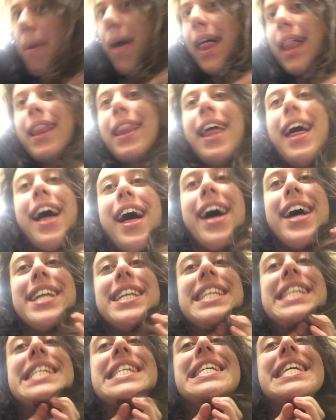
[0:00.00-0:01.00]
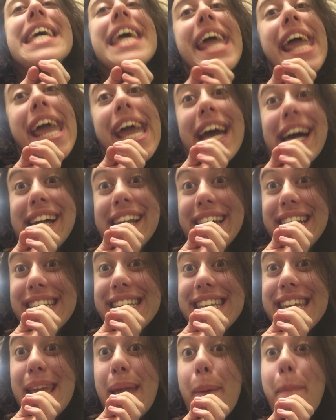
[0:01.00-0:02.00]
Bella and
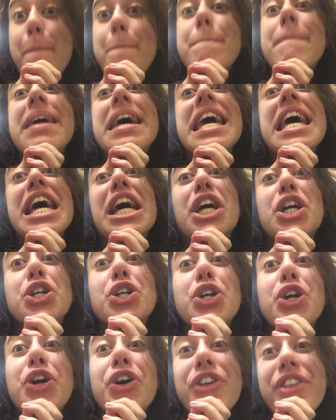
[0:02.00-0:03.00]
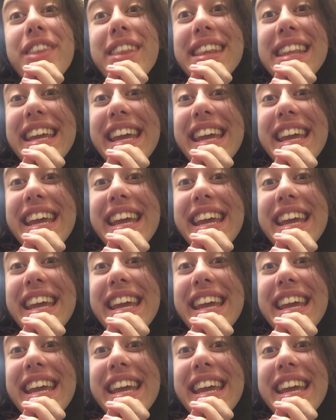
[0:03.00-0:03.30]
Tana take pictures